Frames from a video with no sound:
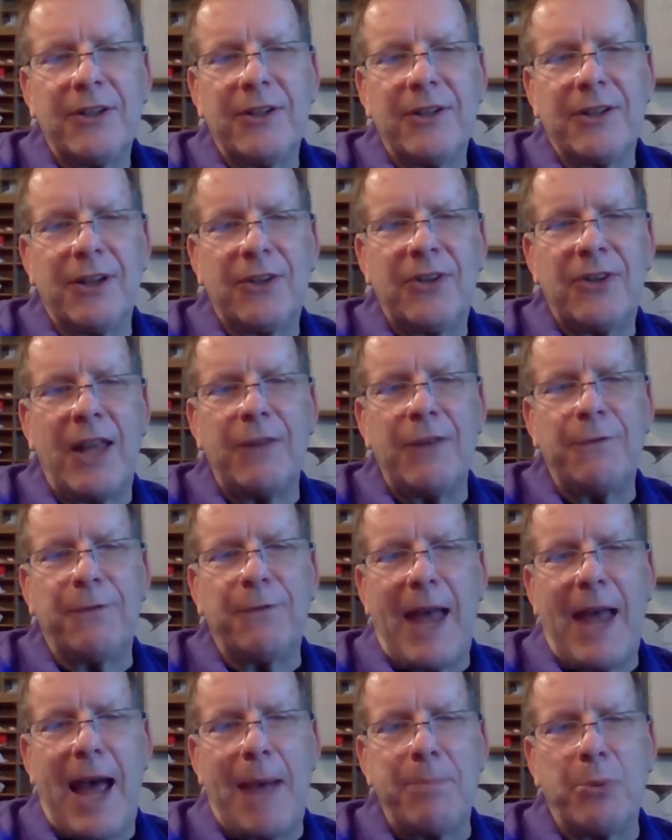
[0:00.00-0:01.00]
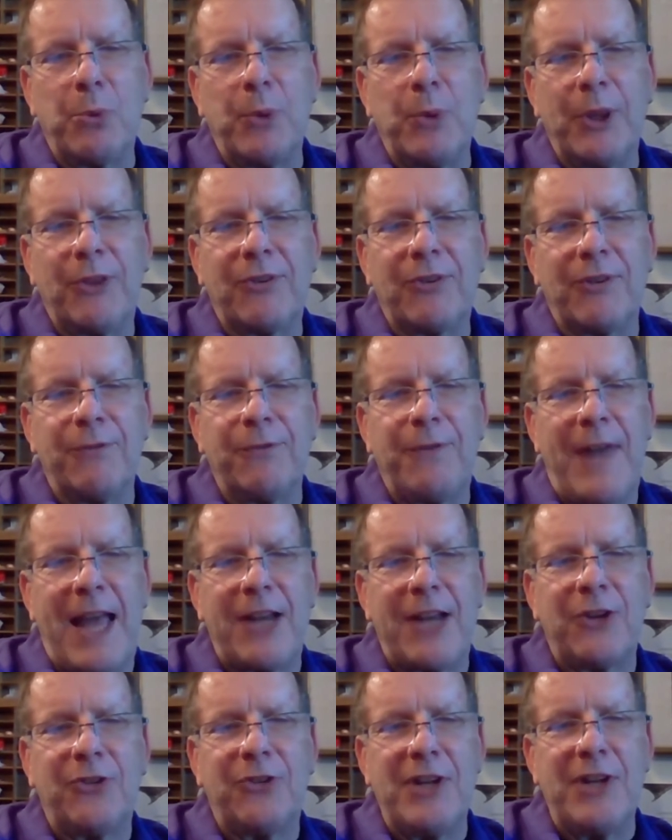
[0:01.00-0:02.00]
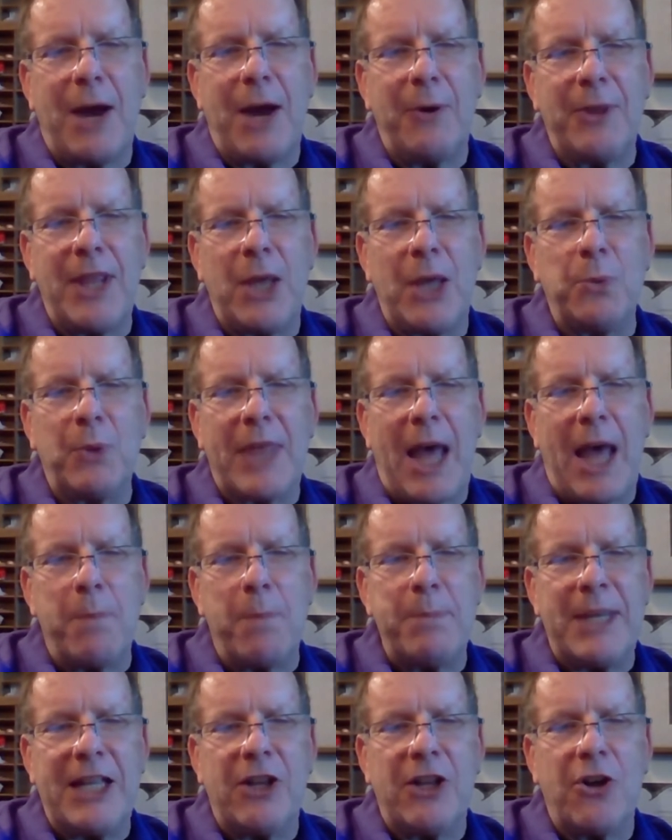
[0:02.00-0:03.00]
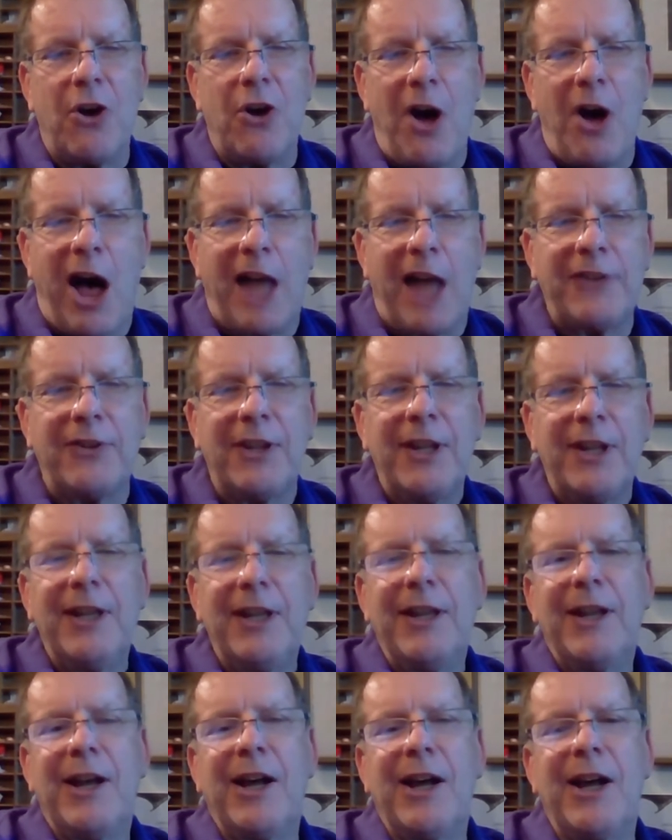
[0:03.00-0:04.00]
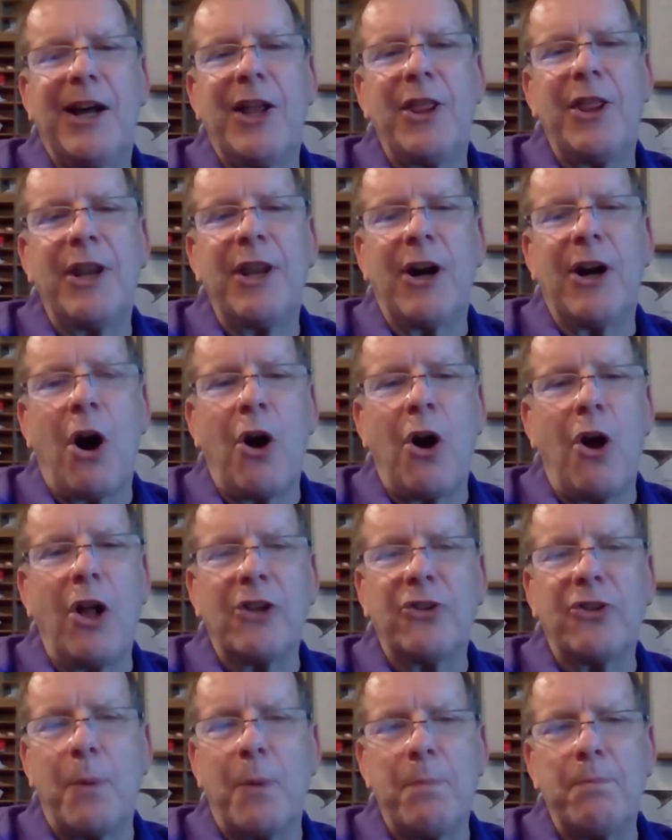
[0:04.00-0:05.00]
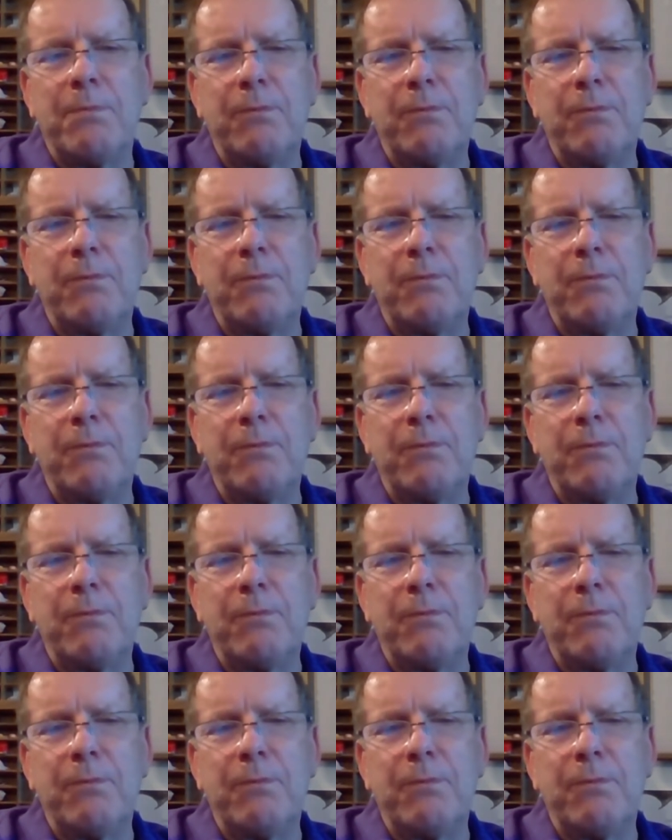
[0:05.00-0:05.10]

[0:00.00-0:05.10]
the tent flap with some fantasy now and then without being caught, uh, there are also